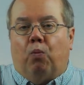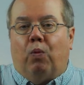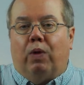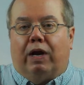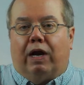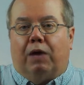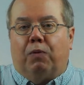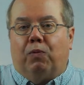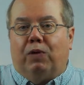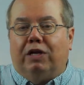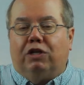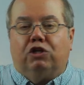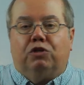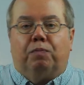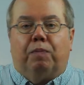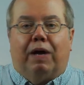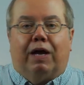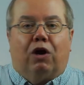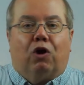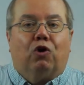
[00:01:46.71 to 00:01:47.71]
When I
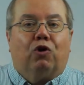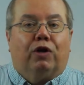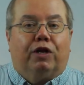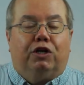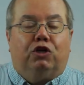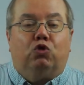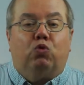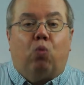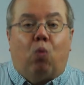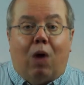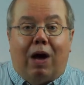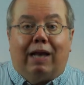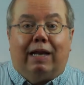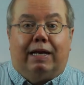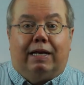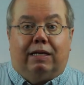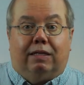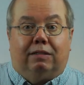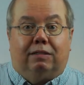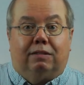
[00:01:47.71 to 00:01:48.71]
reached my early
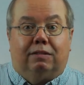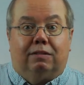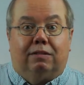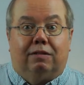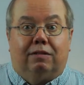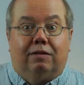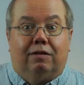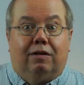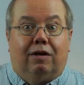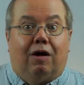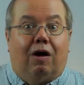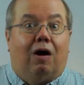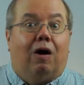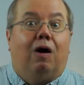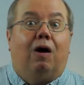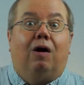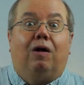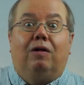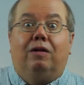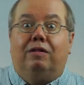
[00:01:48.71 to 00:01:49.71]
20s,
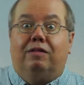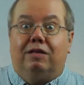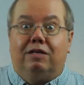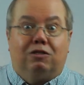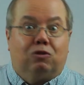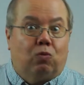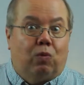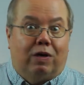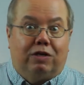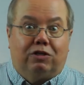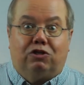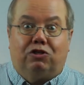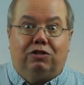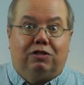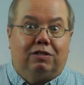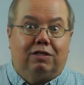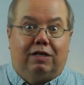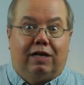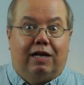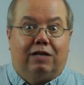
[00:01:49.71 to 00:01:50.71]
all of these
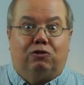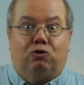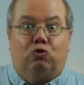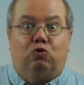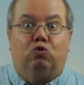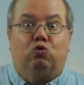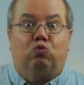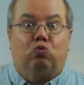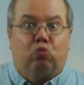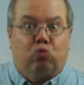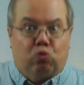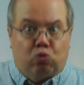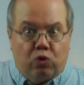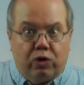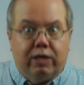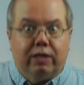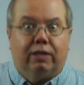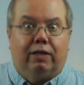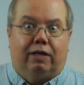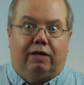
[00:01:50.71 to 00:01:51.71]
questions and answers
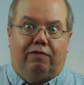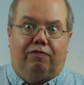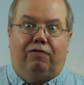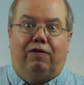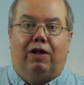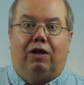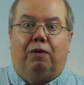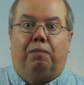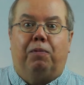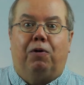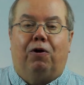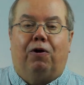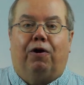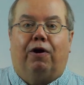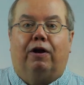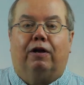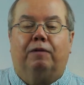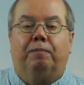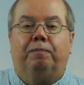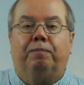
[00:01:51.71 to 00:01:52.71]
really fell
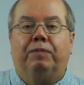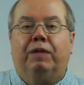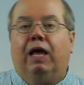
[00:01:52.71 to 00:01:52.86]
apart.